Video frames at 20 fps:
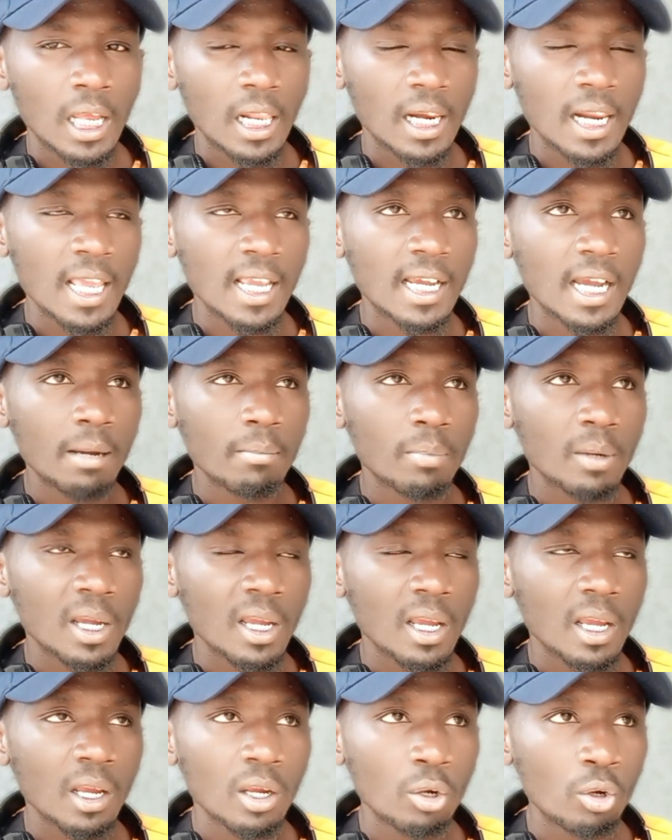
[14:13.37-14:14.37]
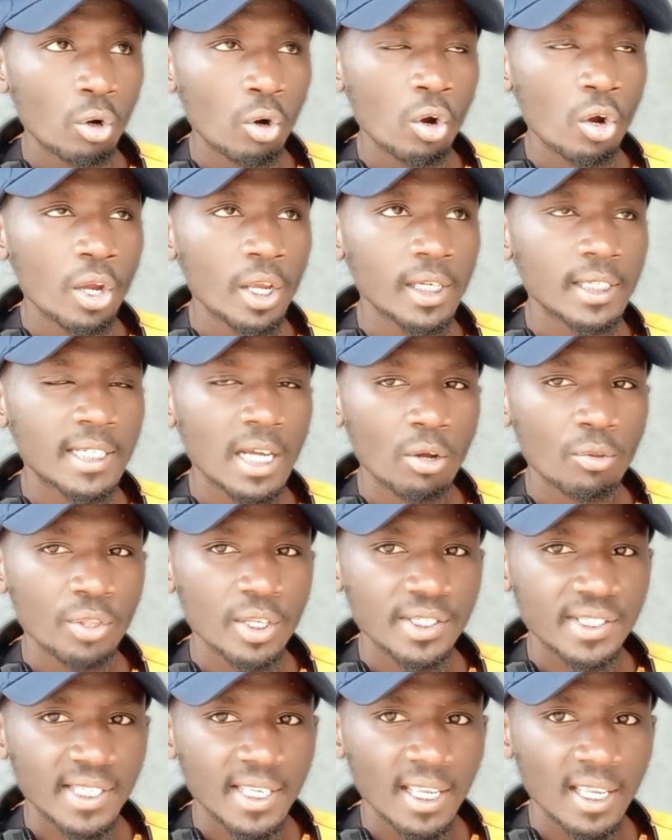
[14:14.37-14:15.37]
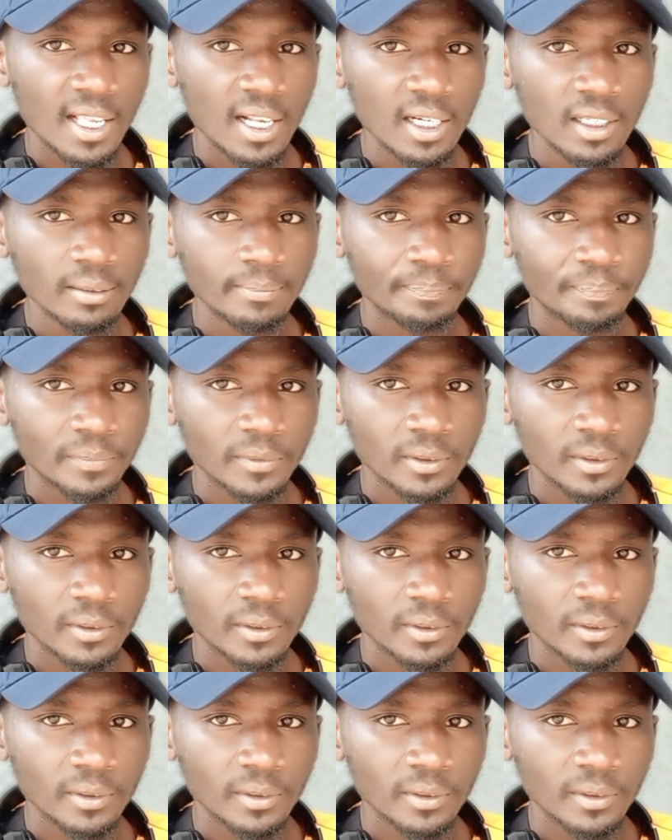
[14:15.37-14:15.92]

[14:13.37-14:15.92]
Like I'm going down the scale,